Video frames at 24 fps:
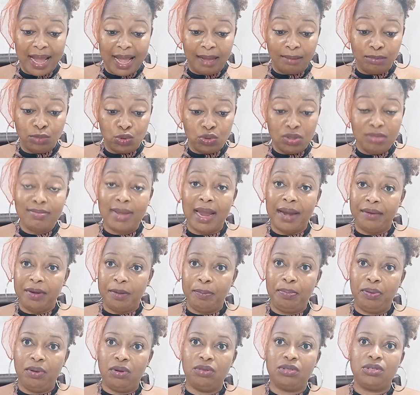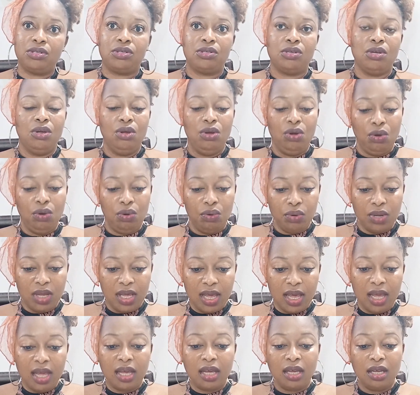doing my reports.
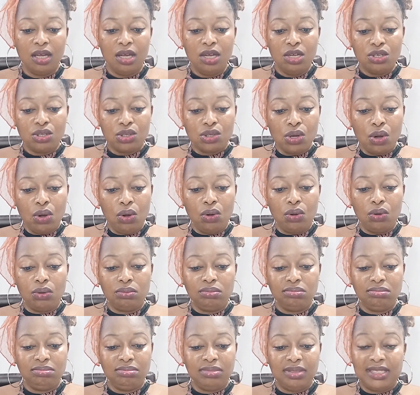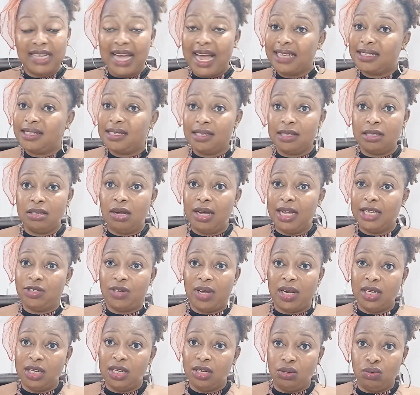Okay, so that is not
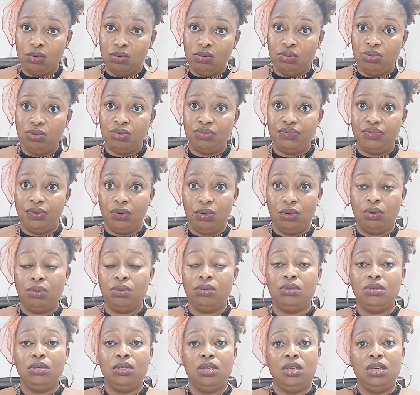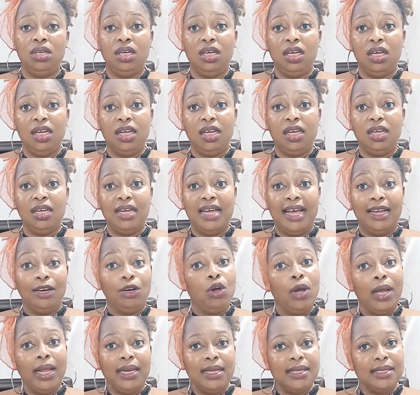actually good for an
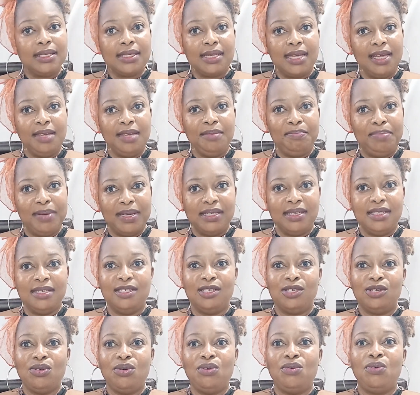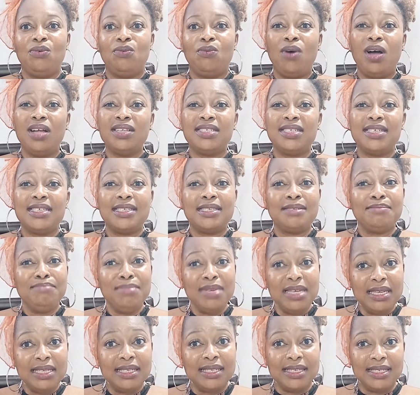oily skin person. So what this
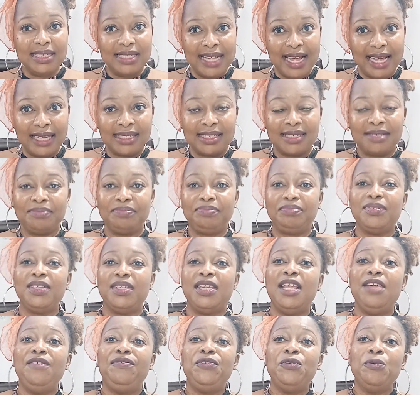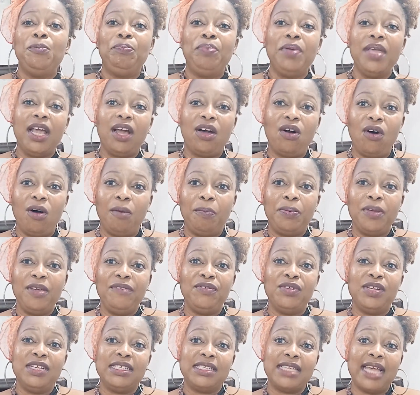means is that if you
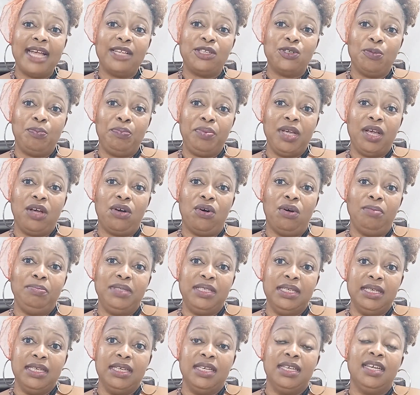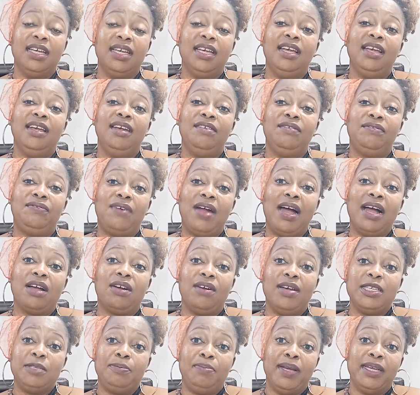decide to pick up the
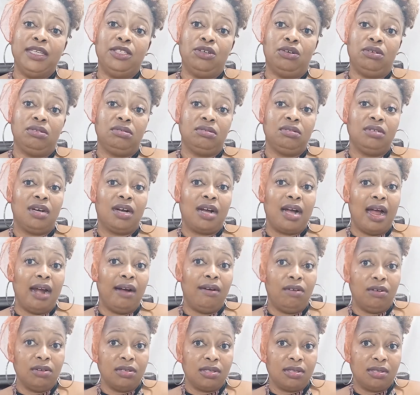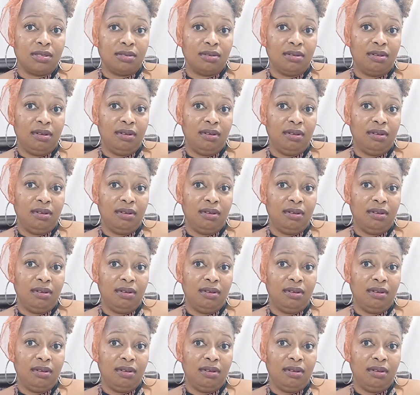Francoise Bedon carrot